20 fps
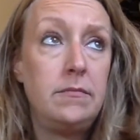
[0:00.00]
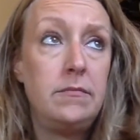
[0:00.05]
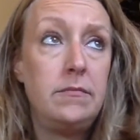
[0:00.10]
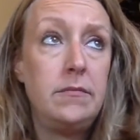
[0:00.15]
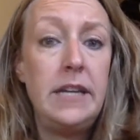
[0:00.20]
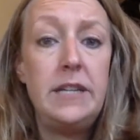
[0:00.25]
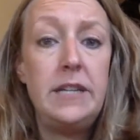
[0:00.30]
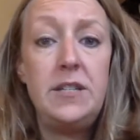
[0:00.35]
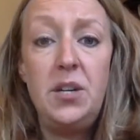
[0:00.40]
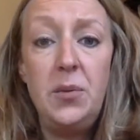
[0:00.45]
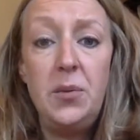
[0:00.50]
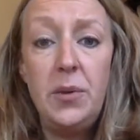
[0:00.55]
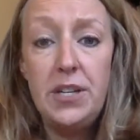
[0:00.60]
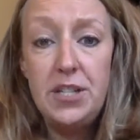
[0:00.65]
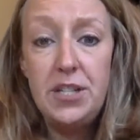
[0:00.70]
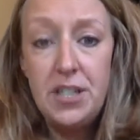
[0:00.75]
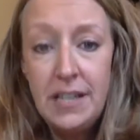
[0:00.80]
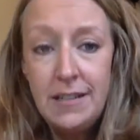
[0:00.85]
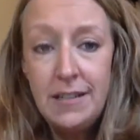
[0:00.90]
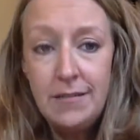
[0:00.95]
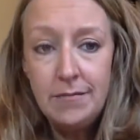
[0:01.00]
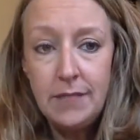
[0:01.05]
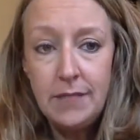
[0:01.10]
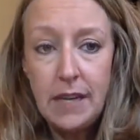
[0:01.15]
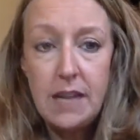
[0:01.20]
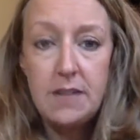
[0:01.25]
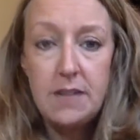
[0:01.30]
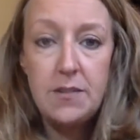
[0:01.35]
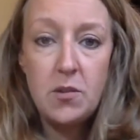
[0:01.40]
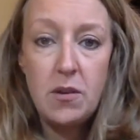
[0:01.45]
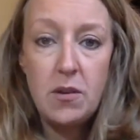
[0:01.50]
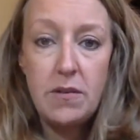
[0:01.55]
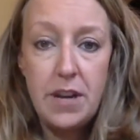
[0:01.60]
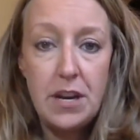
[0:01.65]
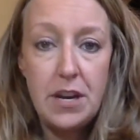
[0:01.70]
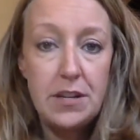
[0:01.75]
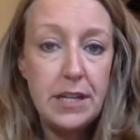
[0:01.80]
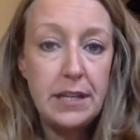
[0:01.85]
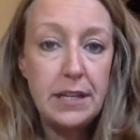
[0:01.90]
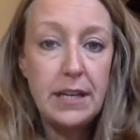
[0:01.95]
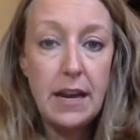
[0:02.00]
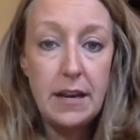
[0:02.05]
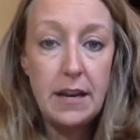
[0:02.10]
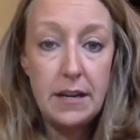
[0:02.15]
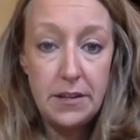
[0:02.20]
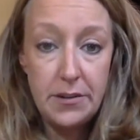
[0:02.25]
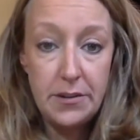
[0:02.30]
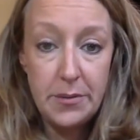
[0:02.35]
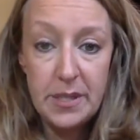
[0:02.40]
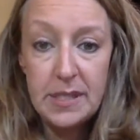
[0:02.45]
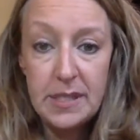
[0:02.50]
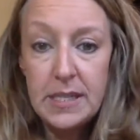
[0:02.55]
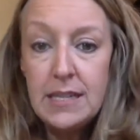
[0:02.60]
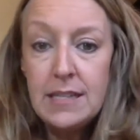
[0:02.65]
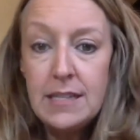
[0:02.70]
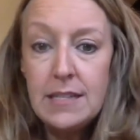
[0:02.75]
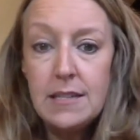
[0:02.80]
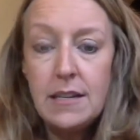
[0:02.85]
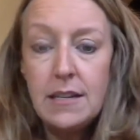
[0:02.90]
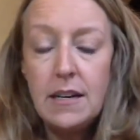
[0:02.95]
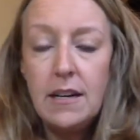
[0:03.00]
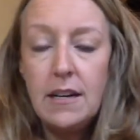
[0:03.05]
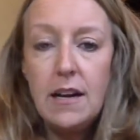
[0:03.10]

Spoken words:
intuition and sort of using that in your business